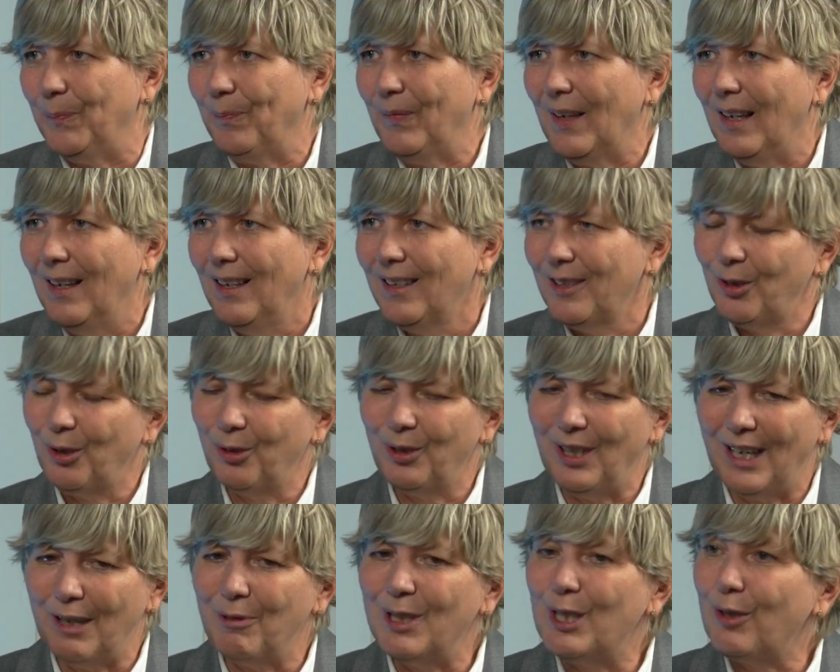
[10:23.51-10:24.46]
Mm-hmm. So
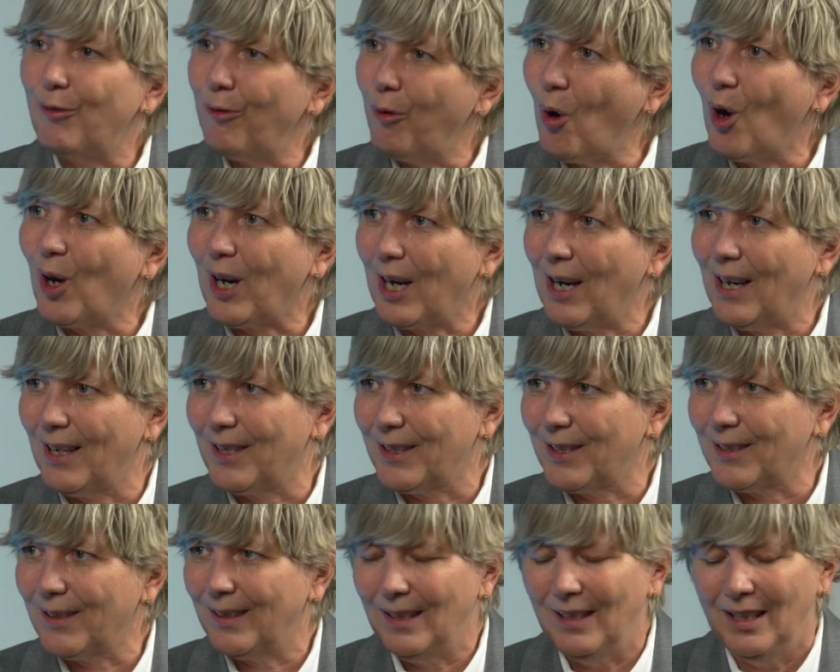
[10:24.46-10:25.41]
there is
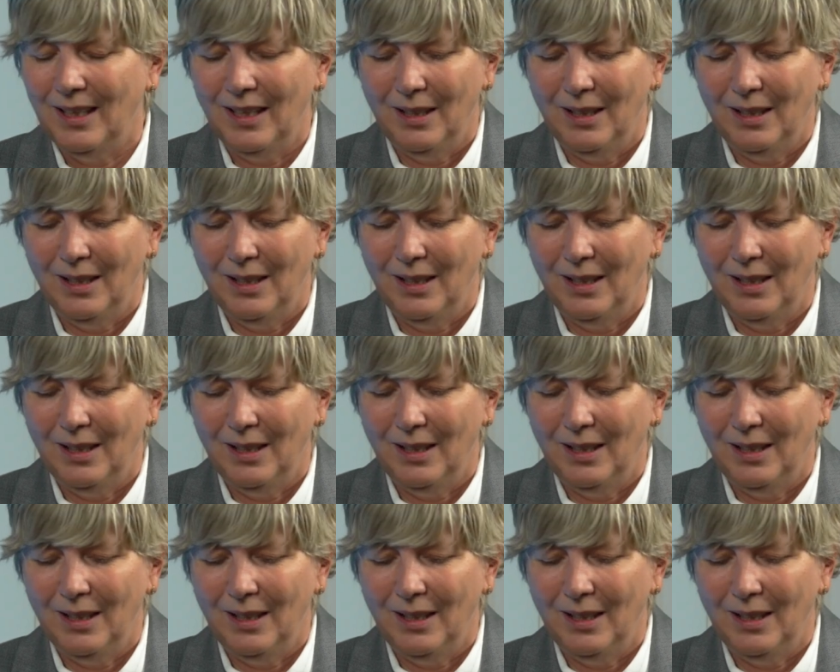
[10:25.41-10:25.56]
forecast.